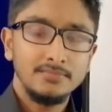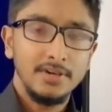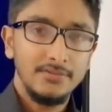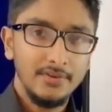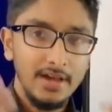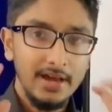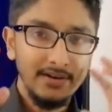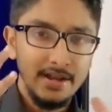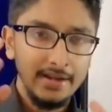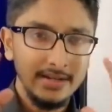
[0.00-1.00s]
if you have
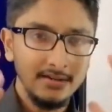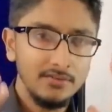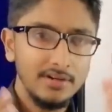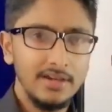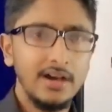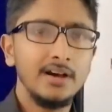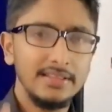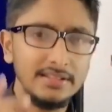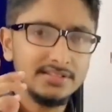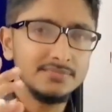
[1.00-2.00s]
an idea, okay,
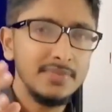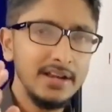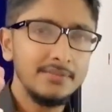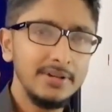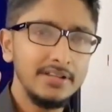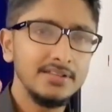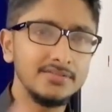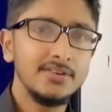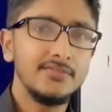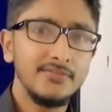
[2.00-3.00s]
this might be the
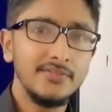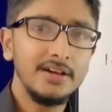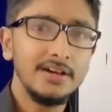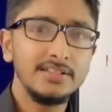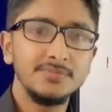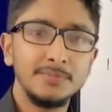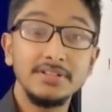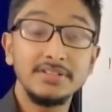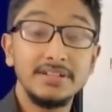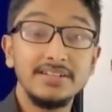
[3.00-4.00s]
software this
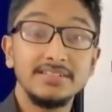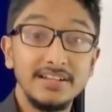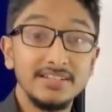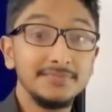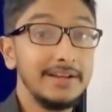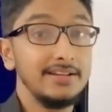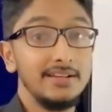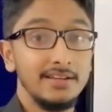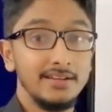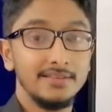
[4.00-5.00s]
person is
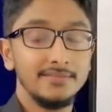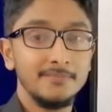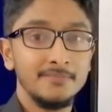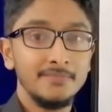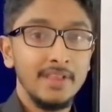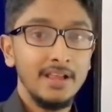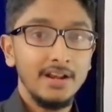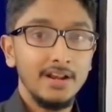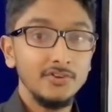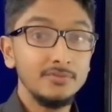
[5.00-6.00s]
expecting.
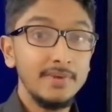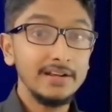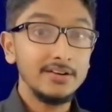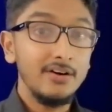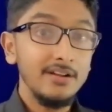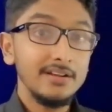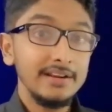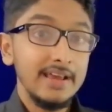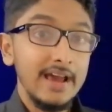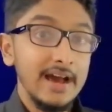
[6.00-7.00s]
Now you might
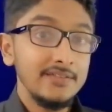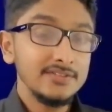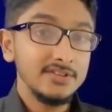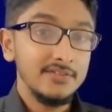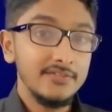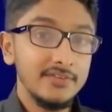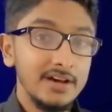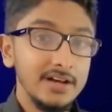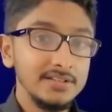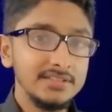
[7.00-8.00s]
already have a
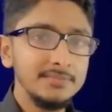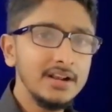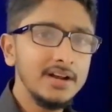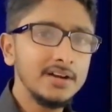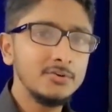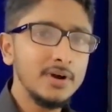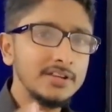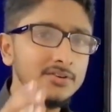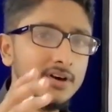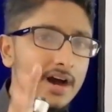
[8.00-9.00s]
software similar to
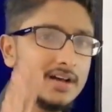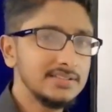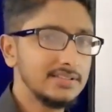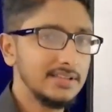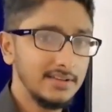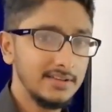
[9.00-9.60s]
what you're asking.